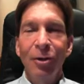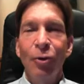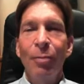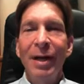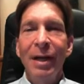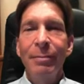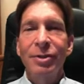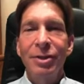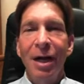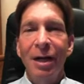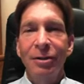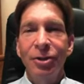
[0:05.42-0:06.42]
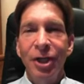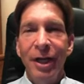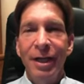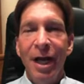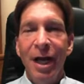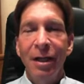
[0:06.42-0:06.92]
Hello, my name is Dr.
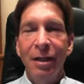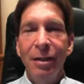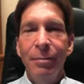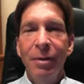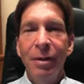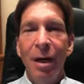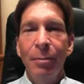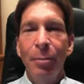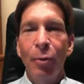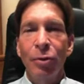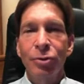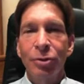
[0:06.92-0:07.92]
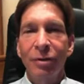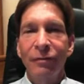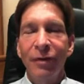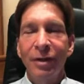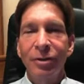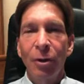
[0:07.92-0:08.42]
Jay Gottlieb. I'm a
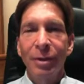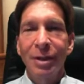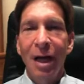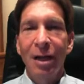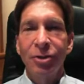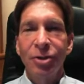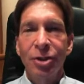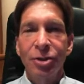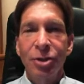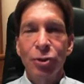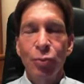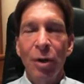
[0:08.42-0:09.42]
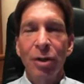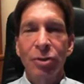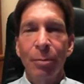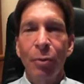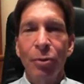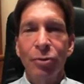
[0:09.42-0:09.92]
board-certified dermatologist as
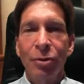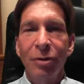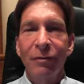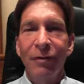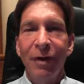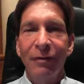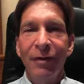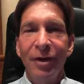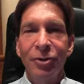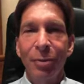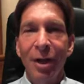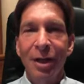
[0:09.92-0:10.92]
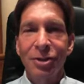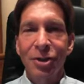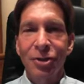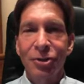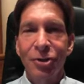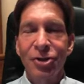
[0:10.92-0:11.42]
well as a board-certified facial
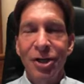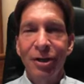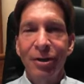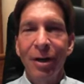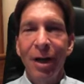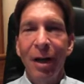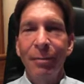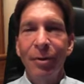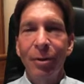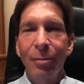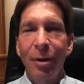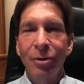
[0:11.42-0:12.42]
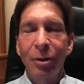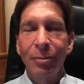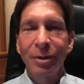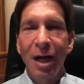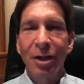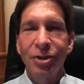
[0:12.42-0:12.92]
plastic surgeon here at Miramar
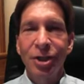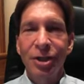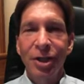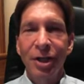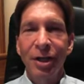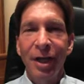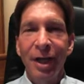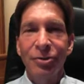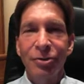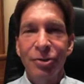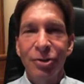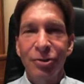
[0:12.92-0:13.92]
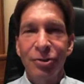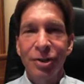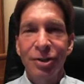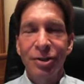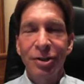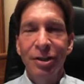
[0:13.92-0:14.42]
Dermatology Skin and Cancer
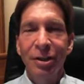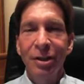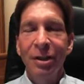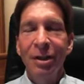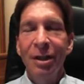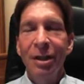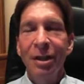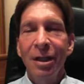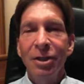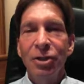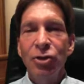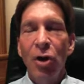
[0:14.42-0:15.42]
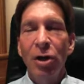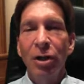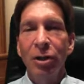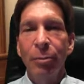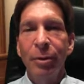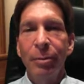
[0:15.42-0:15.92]
Associates. Let's
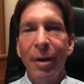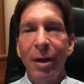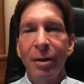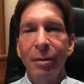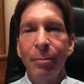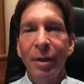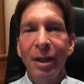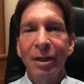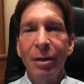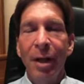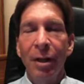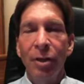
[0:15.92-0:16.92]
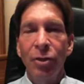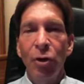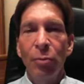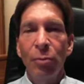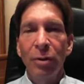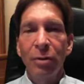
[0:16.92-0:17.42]
talk a little bit about malignant
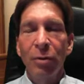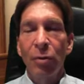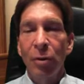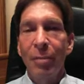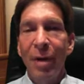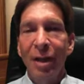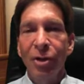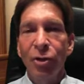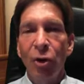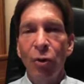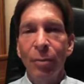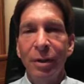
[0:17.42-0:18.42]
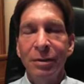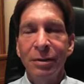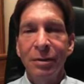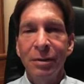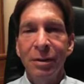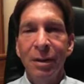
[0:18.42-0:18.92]
melanoma or
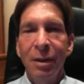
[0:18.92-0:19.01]
melanoma.